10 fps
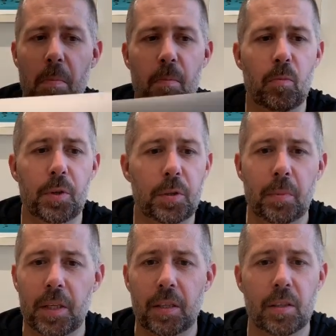which
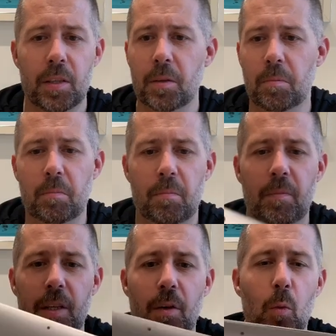means that,
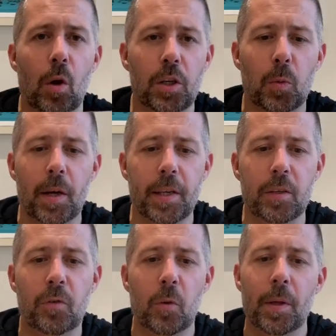you know, the worst way it's
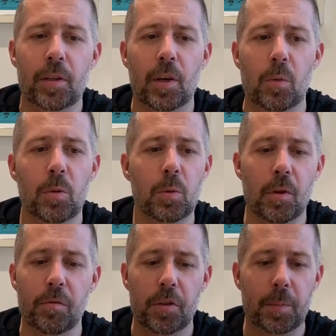4 months old,
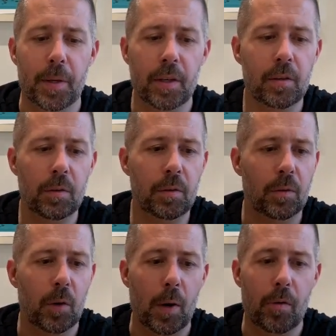wherever it's been
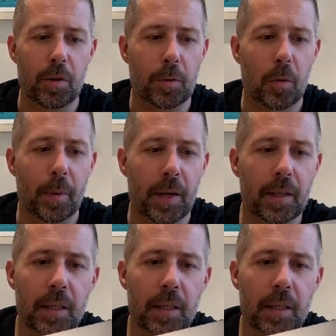or wherever it's got back.